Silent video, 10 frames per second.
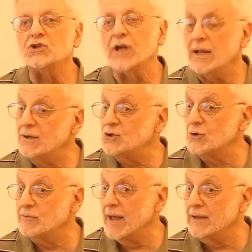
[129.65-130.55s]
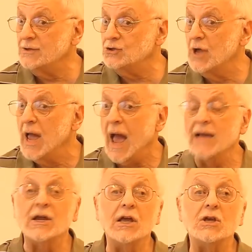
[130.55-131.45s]
Salinger read it,
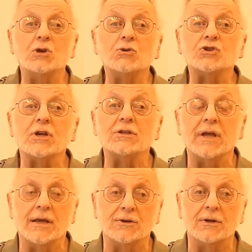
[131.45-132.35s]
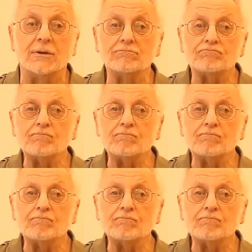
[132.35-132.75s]
and he used it in